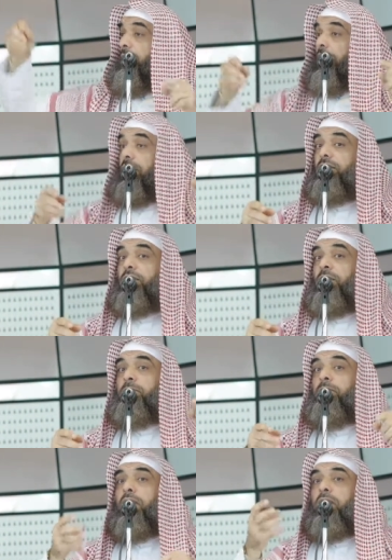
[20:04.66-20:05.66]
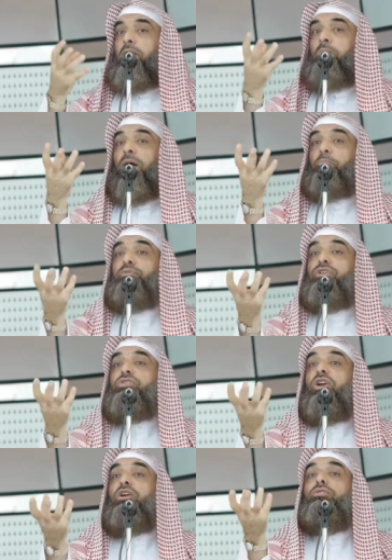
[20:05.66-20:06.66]
killed him, but
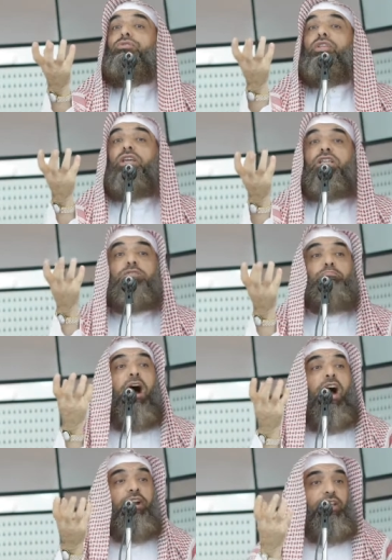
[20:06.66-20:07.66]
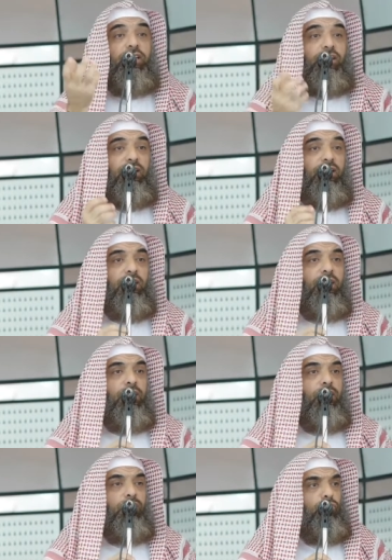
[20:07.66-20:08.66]
preserved his body
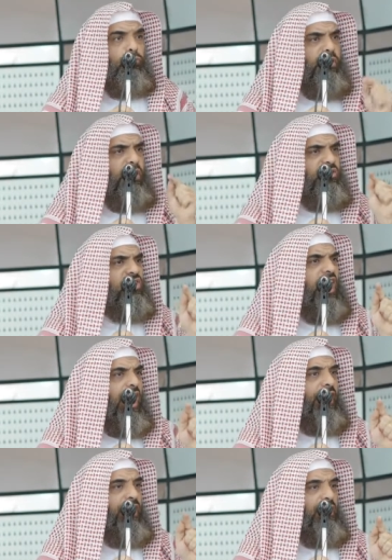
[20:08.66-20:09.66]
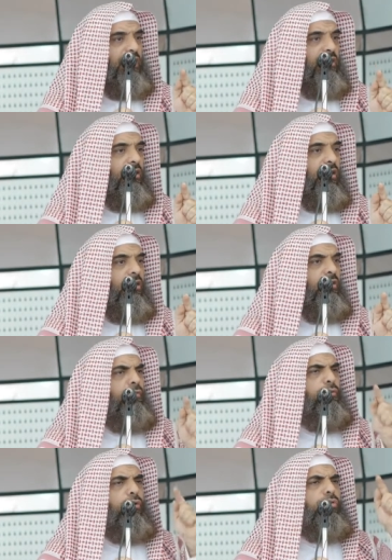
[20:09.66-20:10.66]
to be a sign
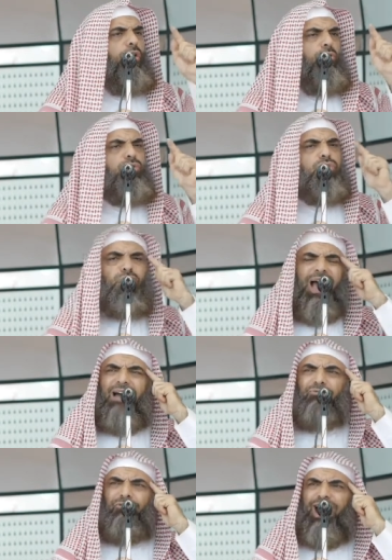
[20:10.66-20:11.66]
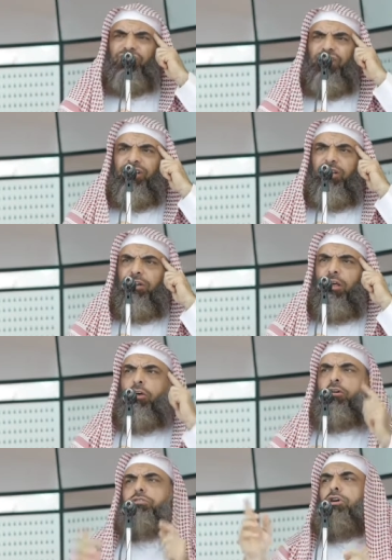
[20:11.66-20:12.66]
for those who have ration,
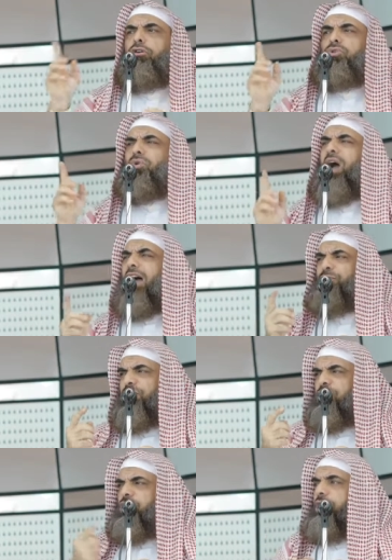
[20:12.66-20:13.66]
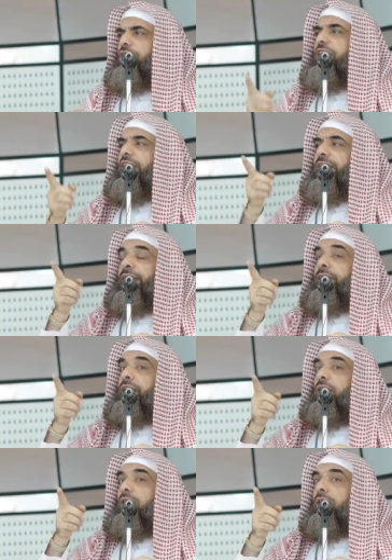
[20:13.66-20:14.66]
those who have sincerity
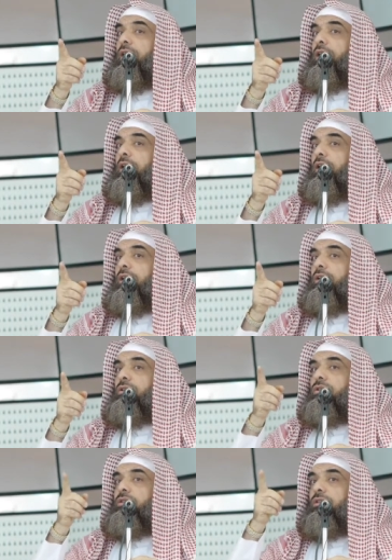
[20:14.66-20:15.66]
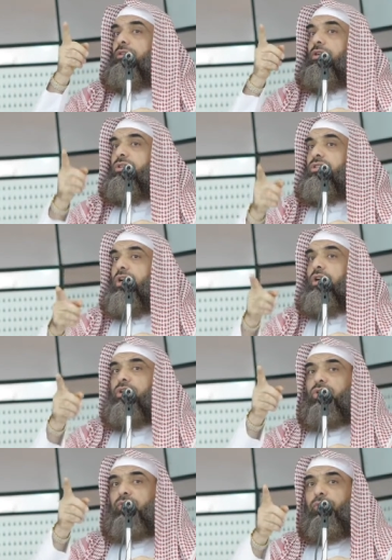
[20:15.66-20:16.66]
in their
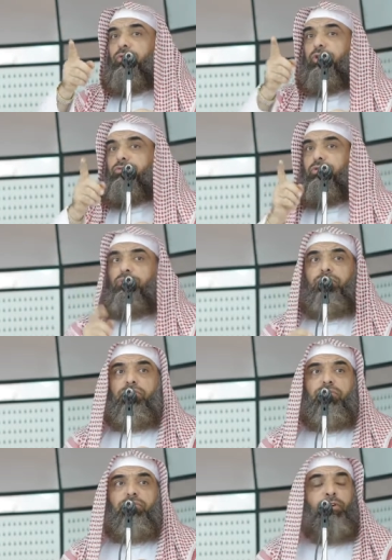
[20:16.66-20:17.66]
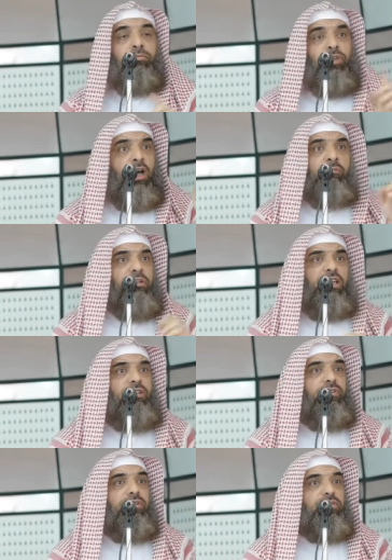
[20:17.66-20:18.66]
search for the truth from the
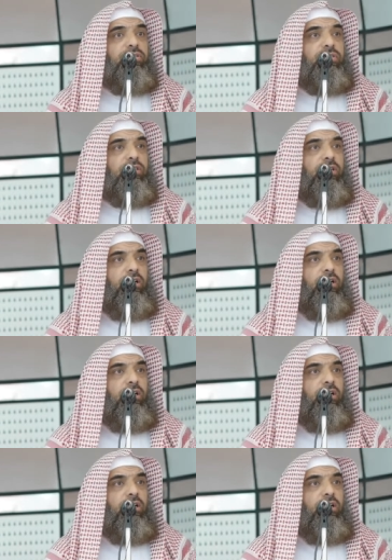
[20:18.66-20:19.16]
non-believers.